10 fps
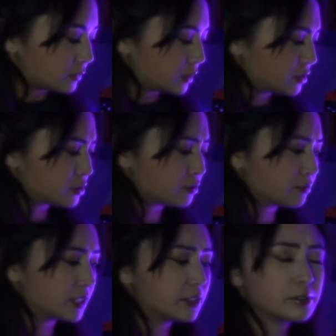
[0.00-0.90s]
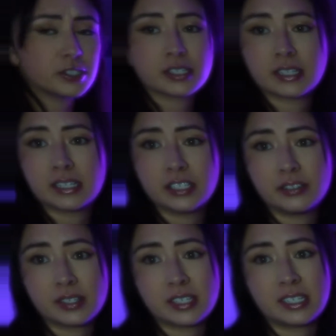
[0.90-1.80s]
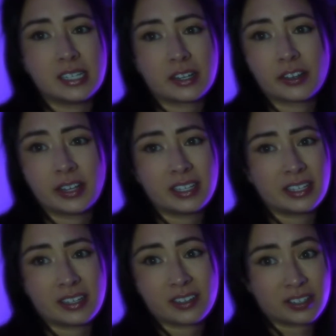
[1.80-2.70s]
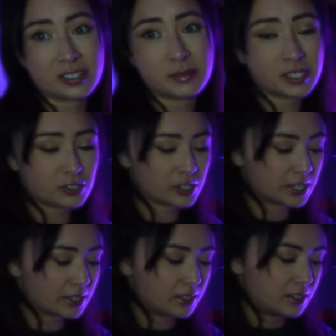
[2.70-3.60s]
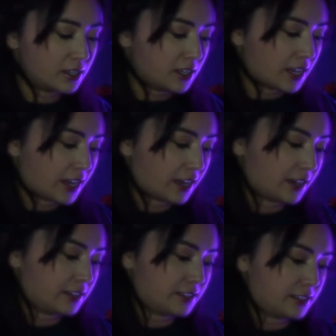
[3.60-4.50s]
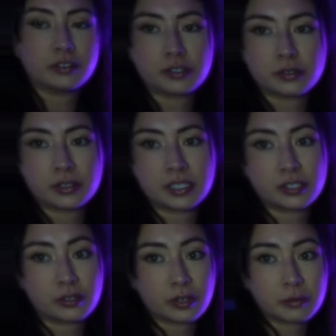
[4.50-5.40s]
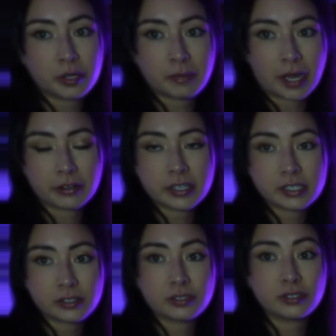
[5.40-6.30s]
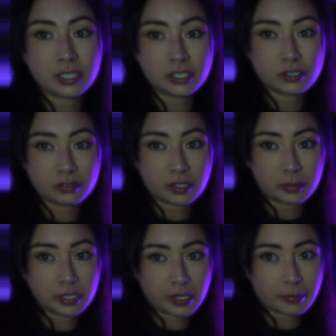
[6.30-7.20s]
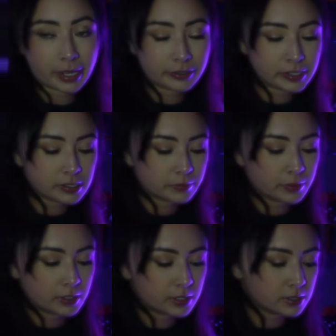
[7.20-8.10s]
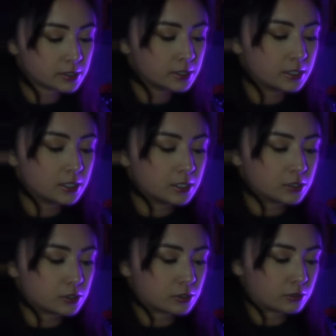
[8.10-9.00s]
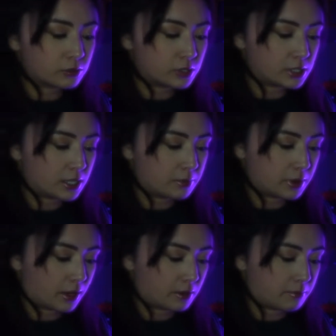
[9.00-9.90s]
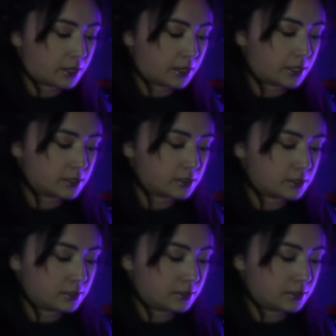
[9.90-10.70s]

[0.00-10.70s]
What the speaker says: So really we're just gonna use it to decorate it like a Christmas tree. And also these don't come with batteries. You do need 2 AA batteries for these. So just keep that in mind.